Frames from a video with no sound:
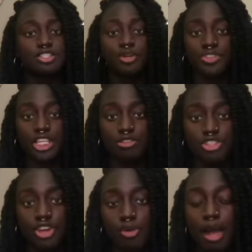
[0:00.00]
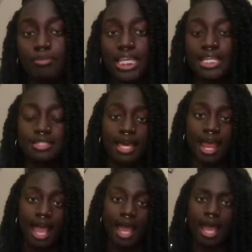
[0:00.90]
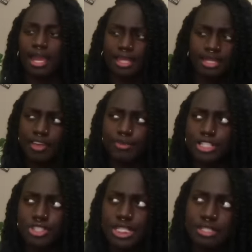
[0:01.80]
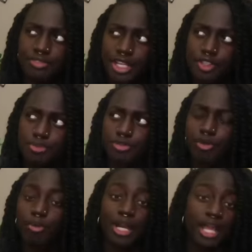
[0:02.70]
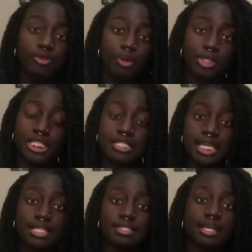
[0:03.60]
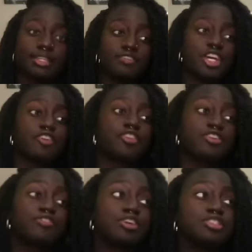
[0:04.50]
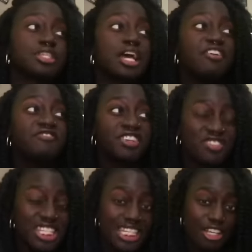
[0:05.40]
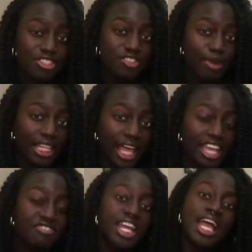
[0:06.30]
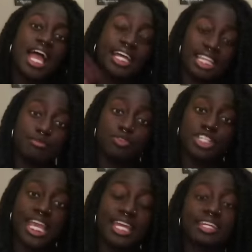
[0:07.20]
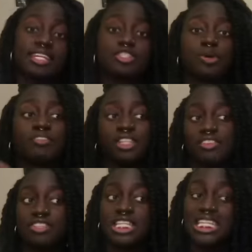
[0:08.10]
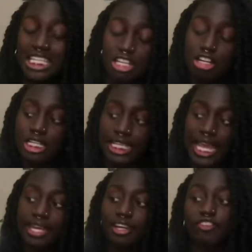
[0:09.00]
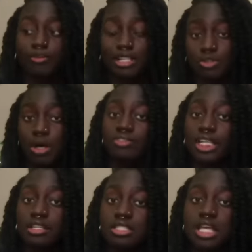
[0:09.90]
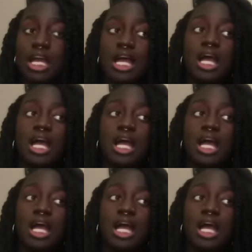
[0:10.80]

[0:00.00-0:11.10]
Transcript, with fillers: So a thing you should know about me is that, and I think I've mentioned this in videos before, but I grew up in the States. I lived there for the first 15 years of my life and then moved to Canada. So I've lived here in Canada for about 12 years.